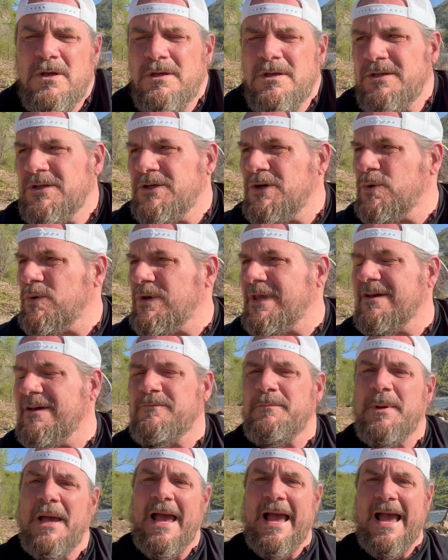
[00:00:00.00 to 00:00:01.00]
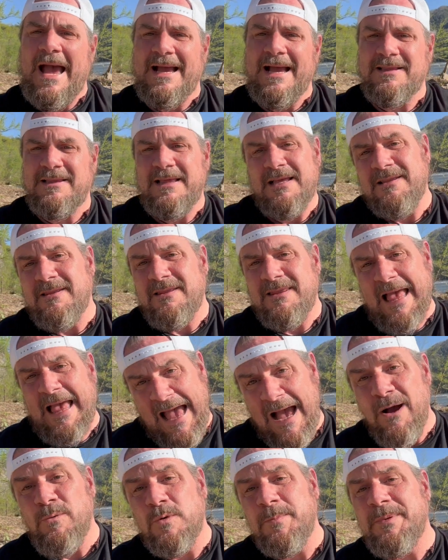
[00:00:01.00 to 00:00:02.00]
you know, give back, then
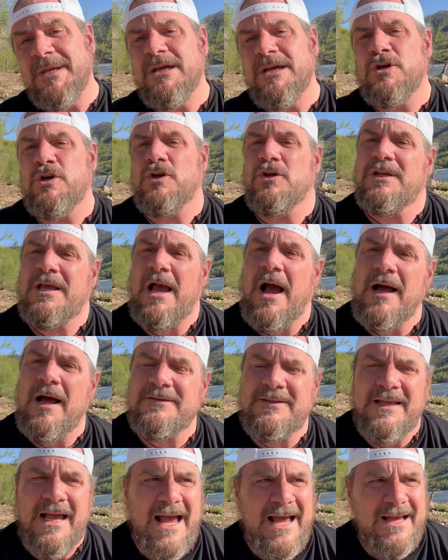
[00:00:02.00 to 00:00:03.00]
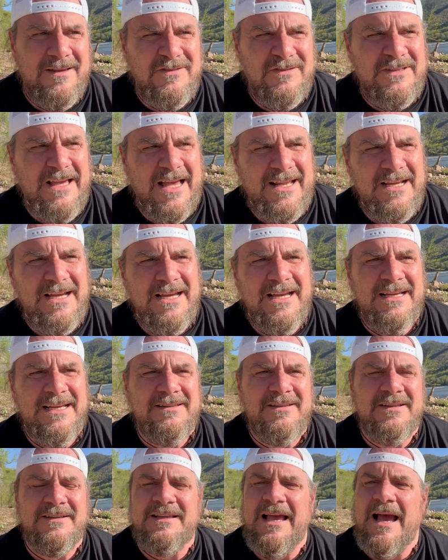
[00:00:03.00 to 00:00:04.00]
that would be a good contact, Sena
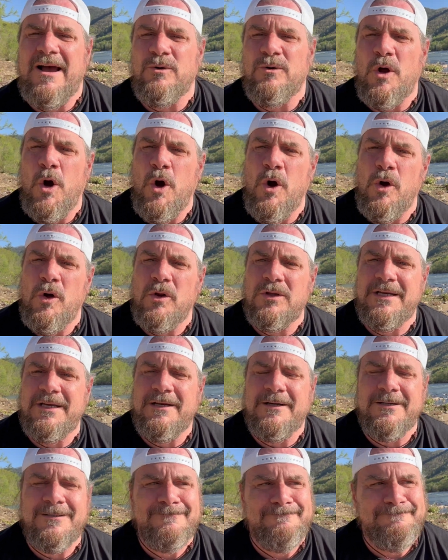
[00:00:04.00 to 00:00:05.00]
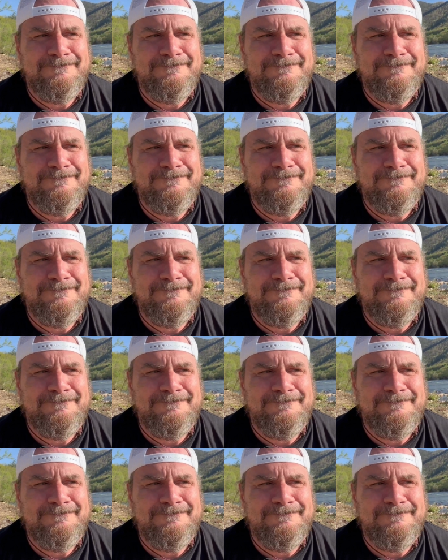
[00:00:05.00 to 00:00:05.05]
at the Town Hall here,